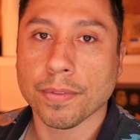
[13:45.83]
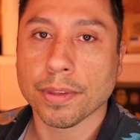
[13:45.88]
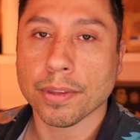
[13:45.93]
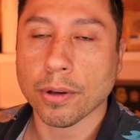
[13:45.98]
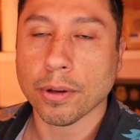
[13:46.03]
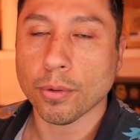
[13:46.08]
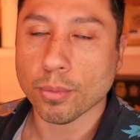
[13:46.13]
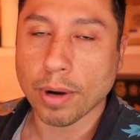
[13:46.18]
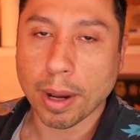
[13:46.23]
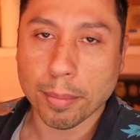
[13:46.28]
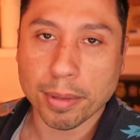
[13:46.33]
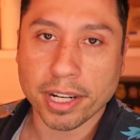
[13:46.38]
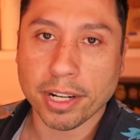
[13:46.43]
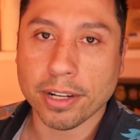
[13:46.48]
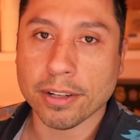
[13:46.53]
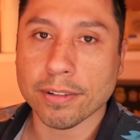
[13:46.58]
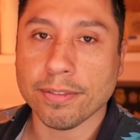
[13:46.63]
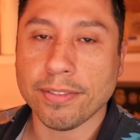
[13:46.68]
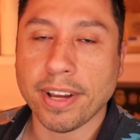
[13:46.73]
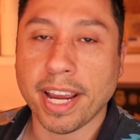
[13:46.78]
Don't rub it in
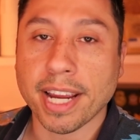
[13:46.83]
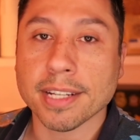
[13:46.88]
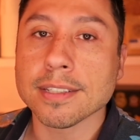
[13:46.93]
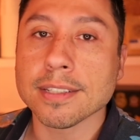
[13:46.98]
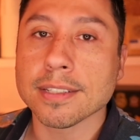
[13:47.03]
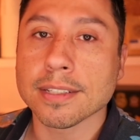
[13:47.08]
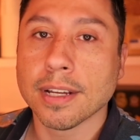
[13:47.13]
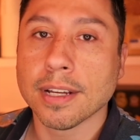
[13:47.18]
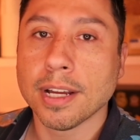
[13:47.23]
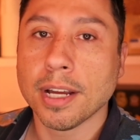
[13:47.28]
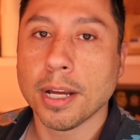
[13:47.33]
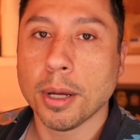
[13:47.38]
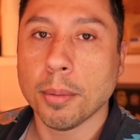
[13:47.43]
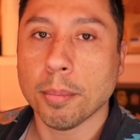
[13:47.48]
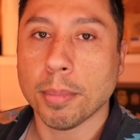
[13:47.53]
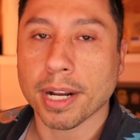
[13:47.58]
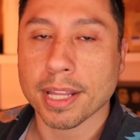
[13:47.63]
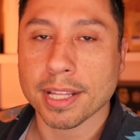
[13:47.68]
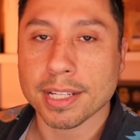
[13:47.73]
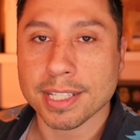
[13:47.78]
her face,
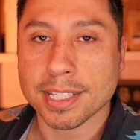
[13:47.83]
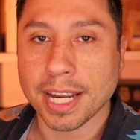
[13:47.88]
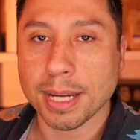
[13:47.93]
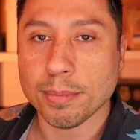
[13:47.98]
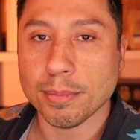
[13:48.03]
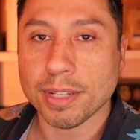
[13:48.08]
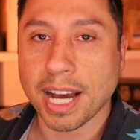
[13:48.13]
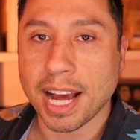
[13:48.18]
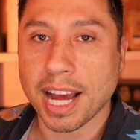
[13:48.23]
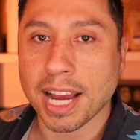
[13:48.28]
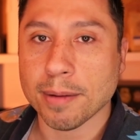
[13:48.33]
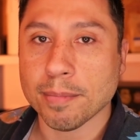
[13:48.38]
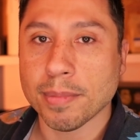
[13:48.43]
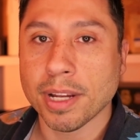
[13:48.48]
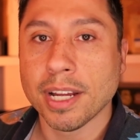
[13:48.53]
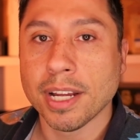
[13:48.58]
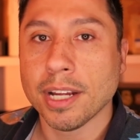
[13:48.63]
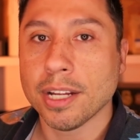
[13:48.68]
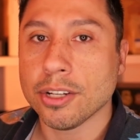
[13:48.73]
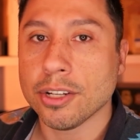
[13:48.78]
but at the same time,
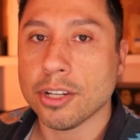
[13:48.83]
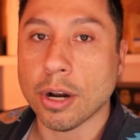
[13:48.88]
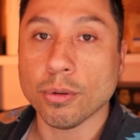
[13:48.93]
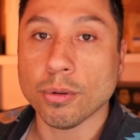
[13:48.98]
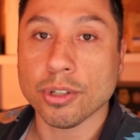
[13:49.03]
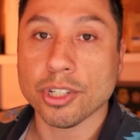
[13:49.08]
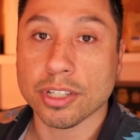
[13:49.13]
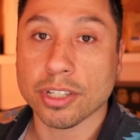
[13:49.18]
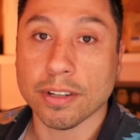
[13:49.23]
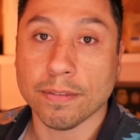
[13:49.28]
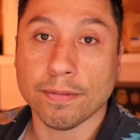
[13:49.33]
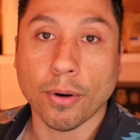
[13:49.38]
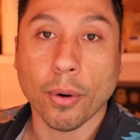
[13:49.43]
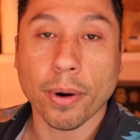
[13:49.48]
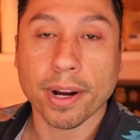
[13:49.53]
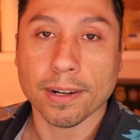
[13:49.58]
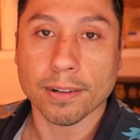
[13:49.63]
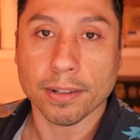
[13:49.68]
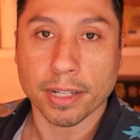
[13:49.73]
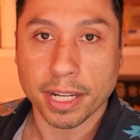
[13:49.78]
don't just
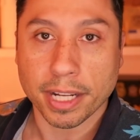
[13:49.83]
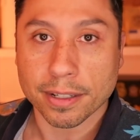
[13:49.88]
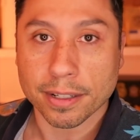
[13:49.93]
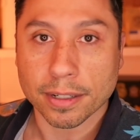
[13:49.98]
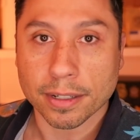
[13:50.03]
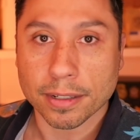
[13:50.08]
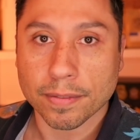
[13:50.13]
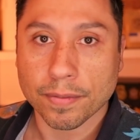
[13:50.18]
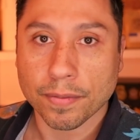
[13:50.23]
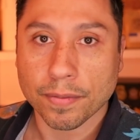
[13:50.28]
avoid her either.